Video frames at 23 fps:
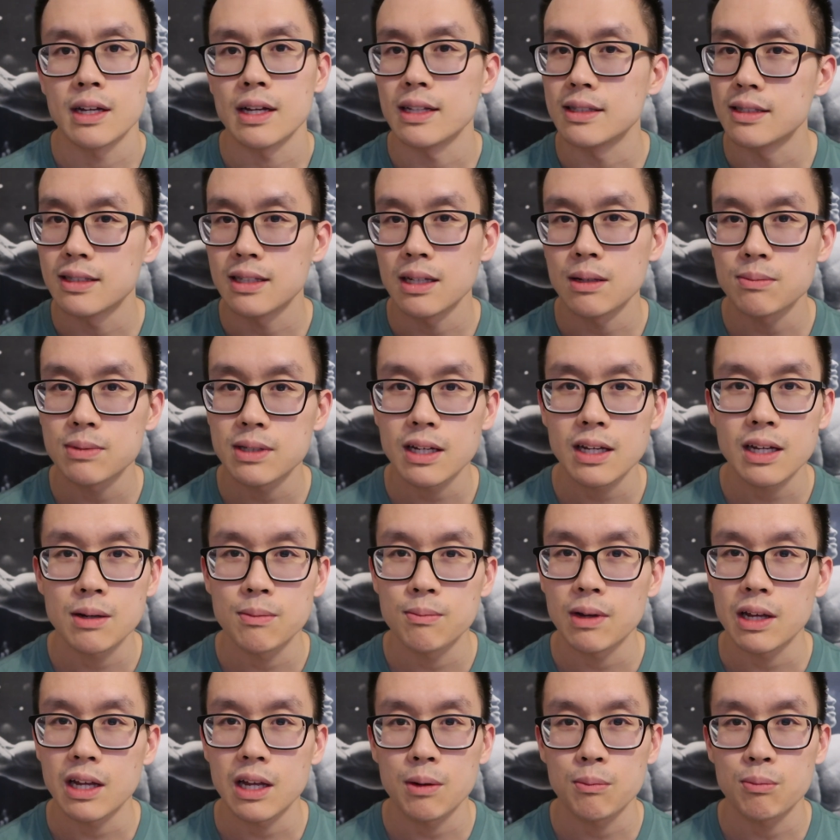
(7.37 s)
It seems like I'm
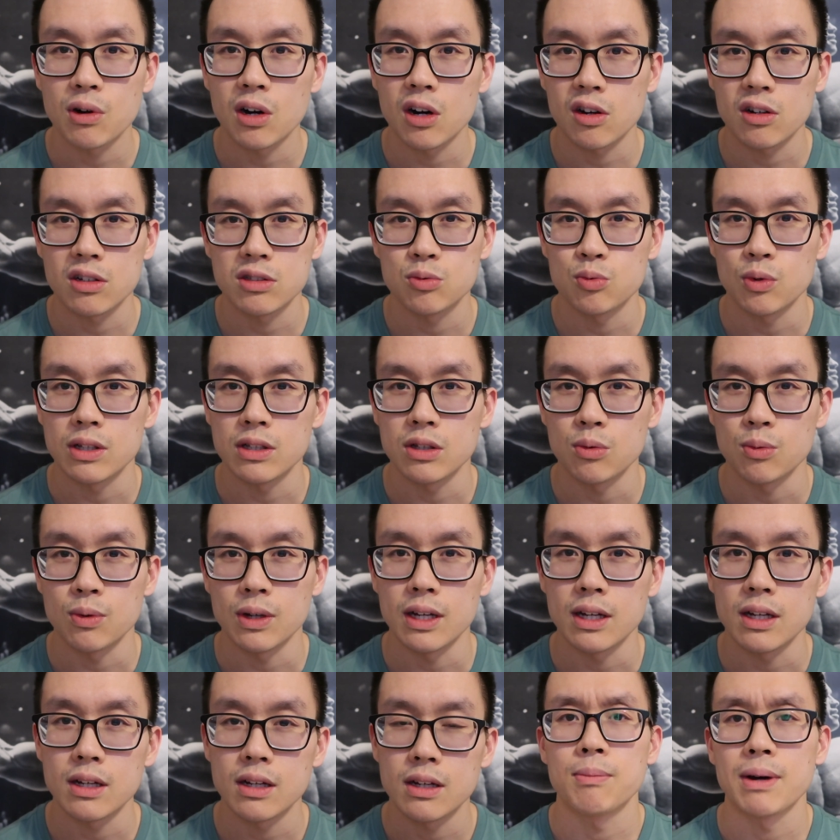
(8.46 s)
making progress week to
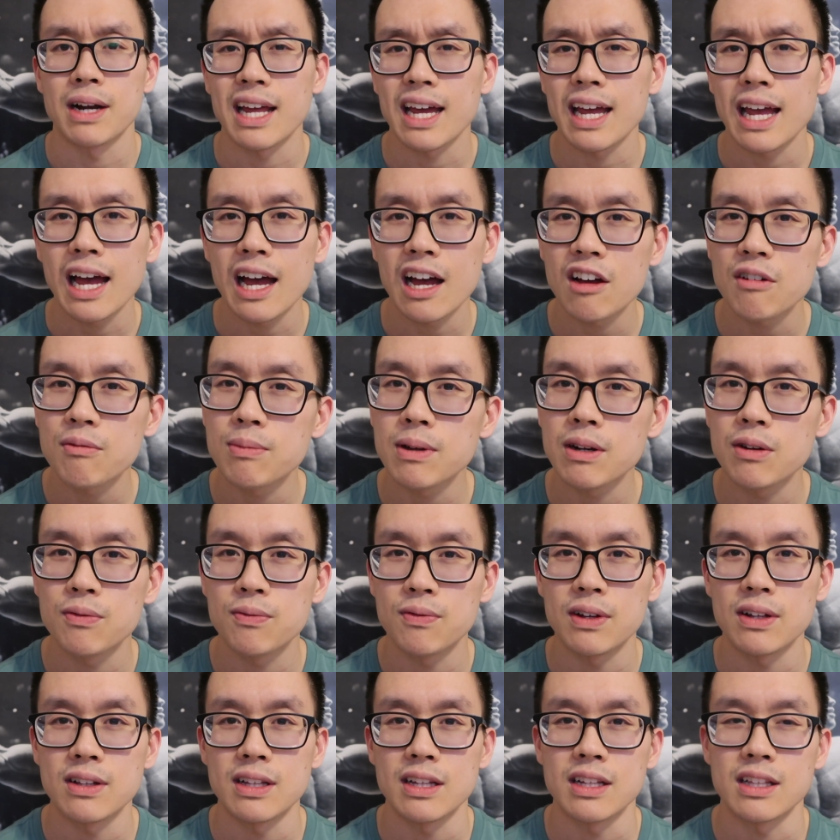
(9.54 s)
week, but I have been
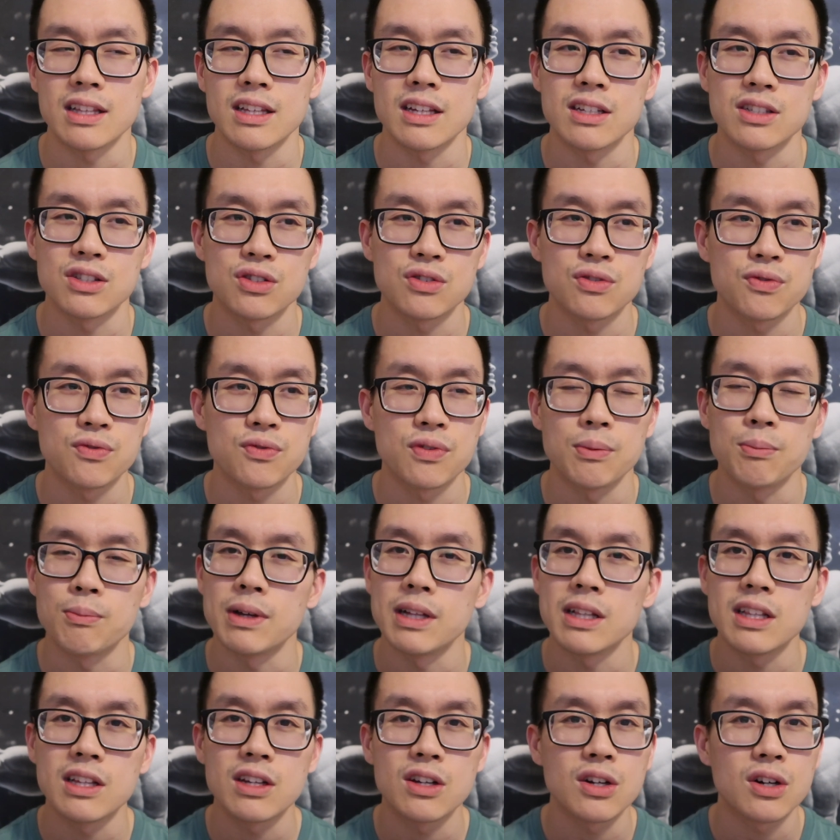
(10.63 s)
feeling this
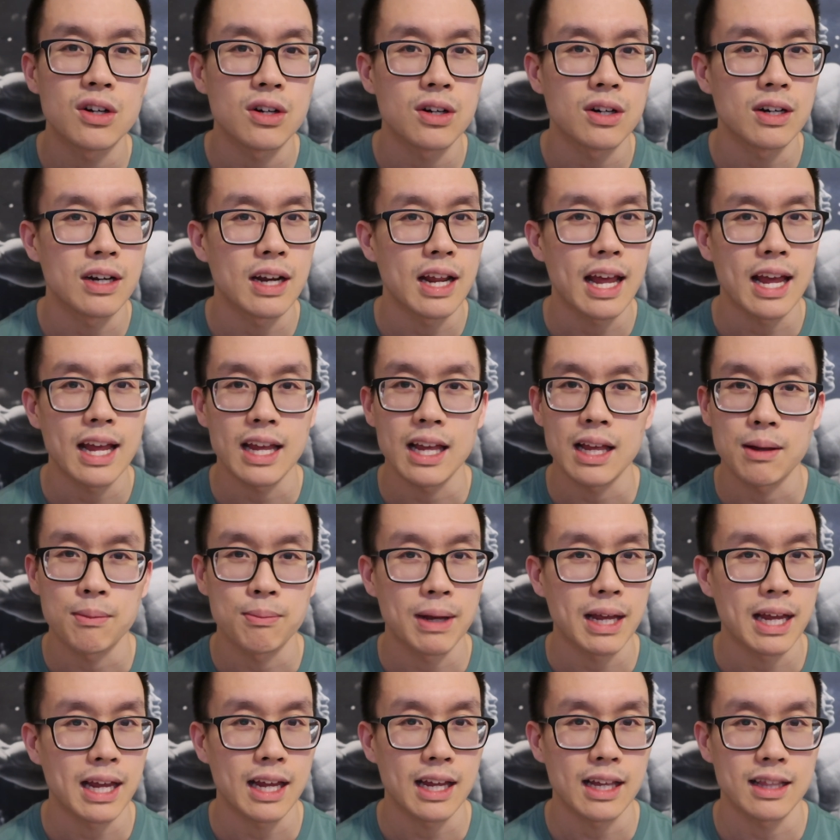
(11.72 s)
familiar nagging
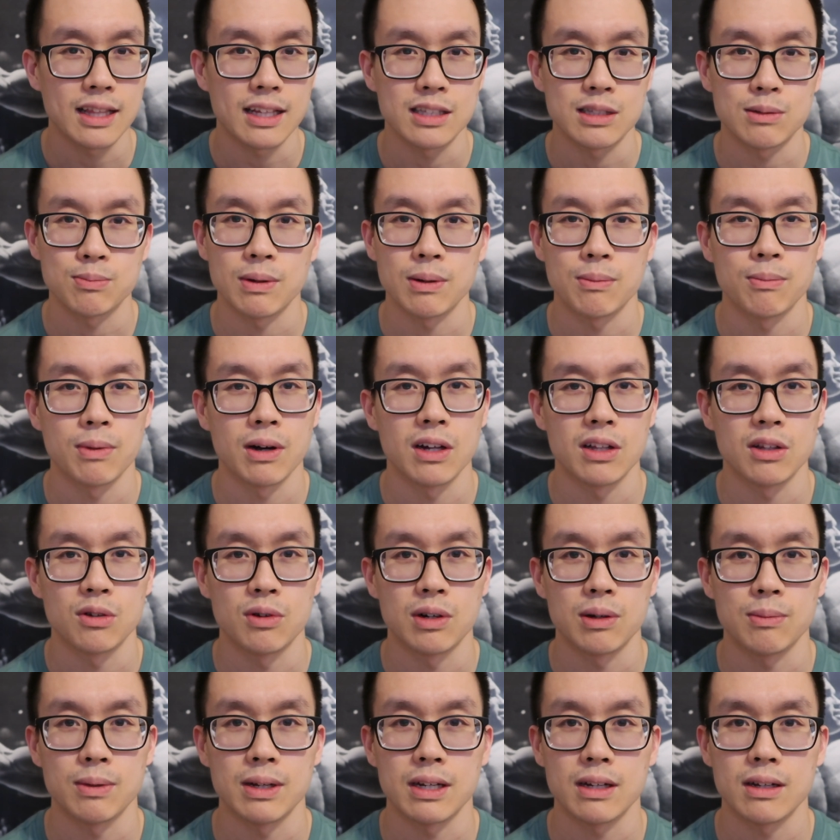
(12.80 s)
pain that's been
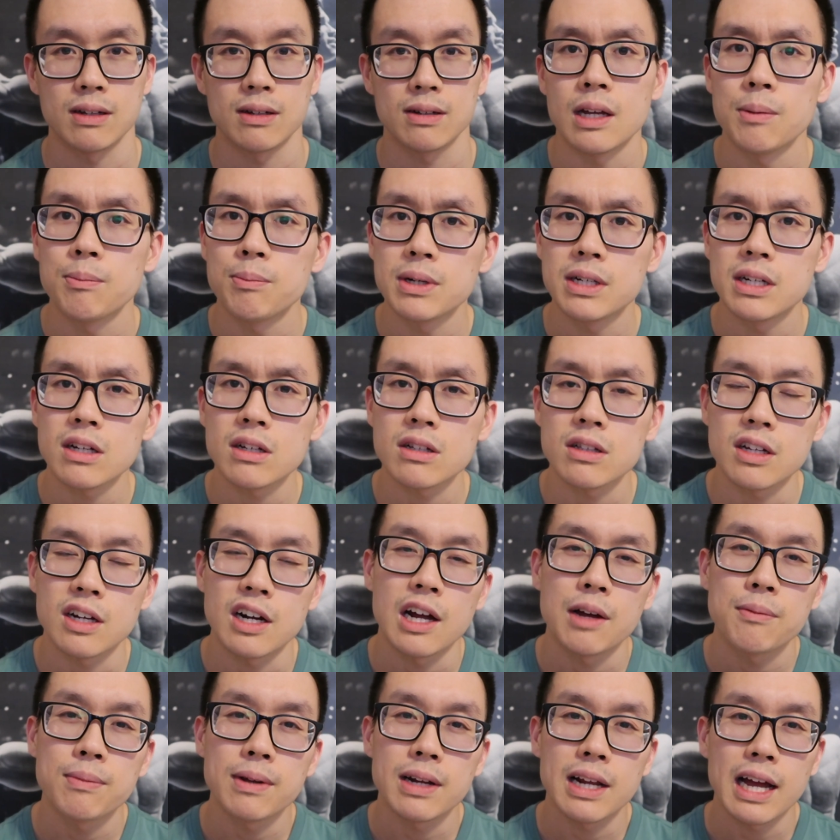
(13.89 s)
bothering me. In particular,
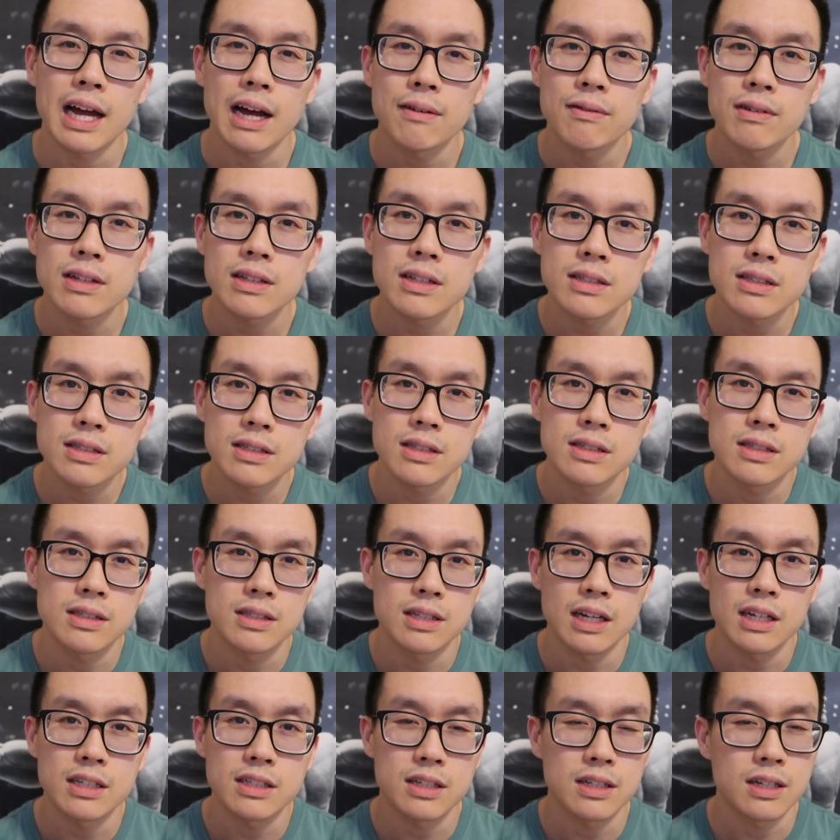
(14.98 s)
I've been having this
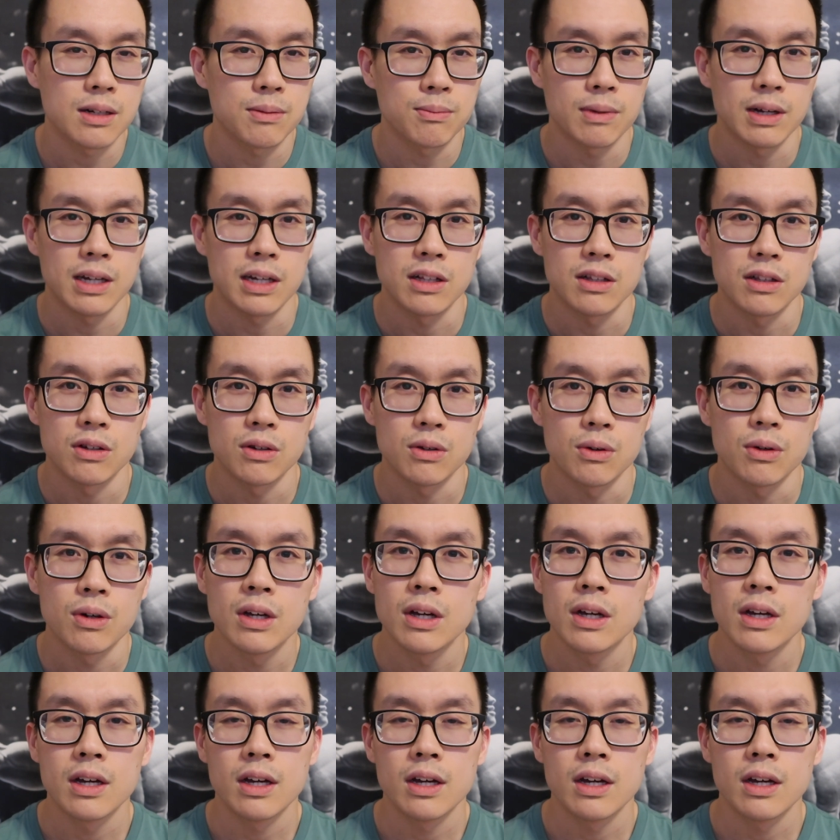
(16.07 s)
sensation in my glute,